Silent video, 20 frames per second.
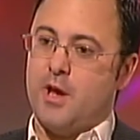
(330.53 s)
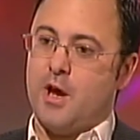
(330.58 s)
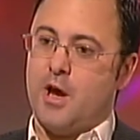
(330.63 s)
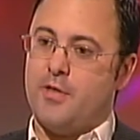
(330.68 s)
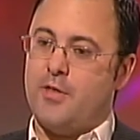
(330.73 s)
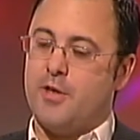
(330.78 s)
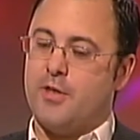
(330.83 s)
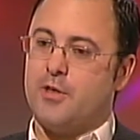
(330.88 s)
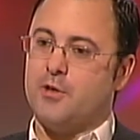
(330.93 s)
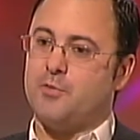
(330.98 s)

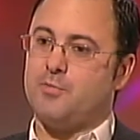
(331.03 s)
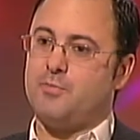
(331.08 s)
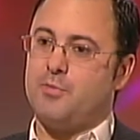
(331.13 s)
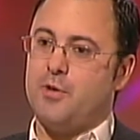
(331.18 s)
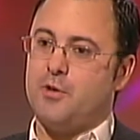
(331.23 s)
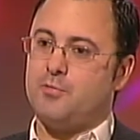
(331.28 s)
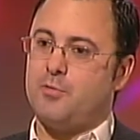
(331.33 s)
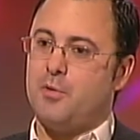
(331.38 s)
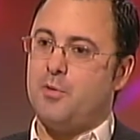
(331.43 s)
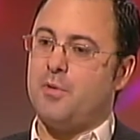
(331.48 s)
I think
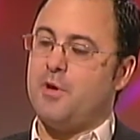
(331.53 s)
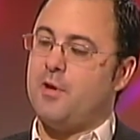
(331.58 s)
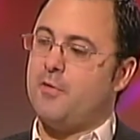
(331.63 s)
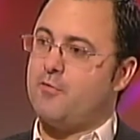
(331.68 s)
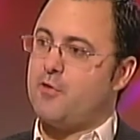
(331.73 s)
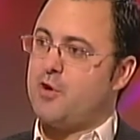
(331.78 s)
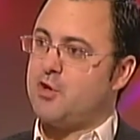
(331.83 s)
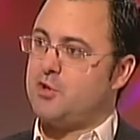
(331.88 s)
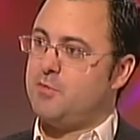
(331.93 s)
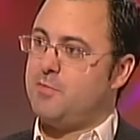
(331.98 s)
it's probably a
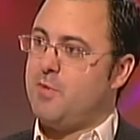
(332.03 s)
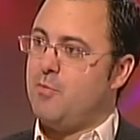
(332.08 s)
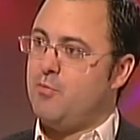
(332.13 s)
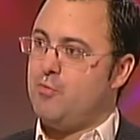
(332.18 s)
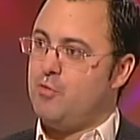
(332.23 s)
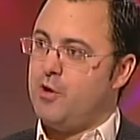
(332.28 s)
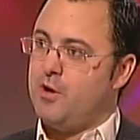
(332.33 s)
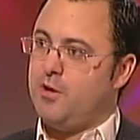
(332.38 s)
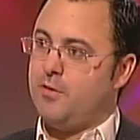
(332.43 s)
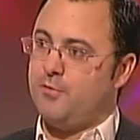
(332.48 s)
fresher
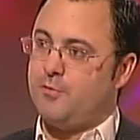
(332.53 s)
memory